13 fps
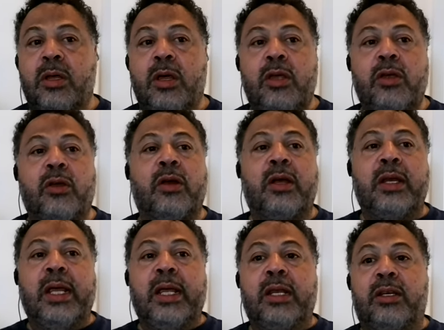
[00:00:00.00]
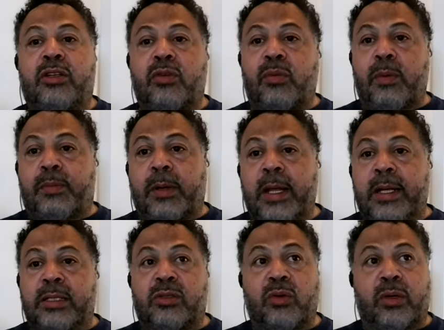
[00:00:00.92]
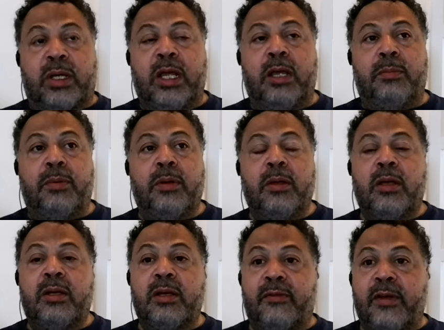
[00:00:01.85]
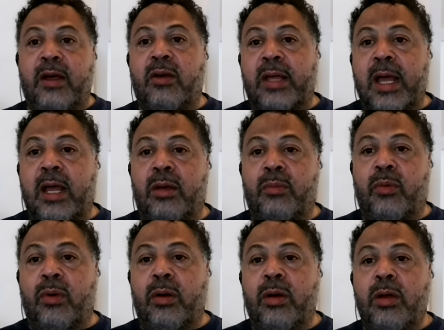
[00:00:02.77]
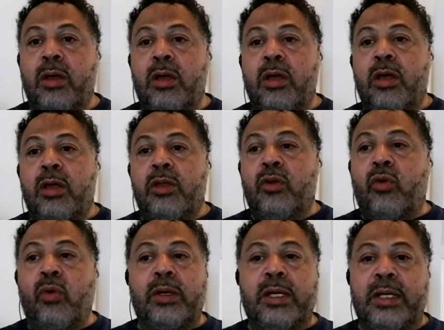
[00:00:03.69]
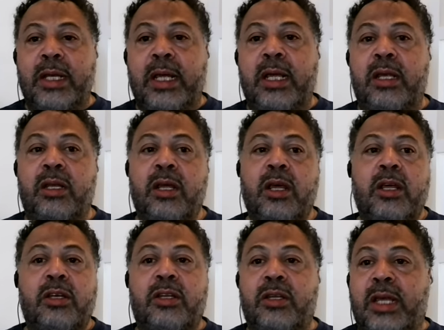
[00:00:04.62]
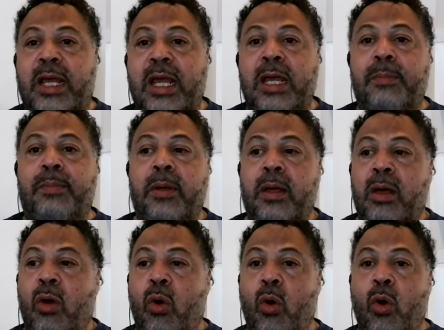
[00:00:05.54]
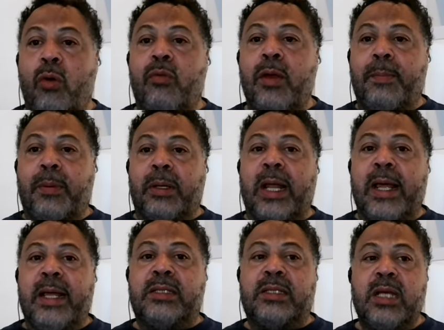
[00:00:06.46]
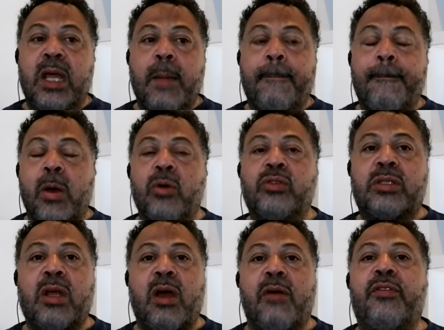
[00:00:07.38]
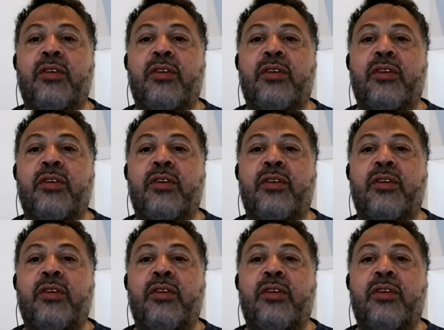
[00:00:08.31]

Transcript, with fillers: You're going to need to replace or keep Neville Gallimore. You're going to need to keep or replace most of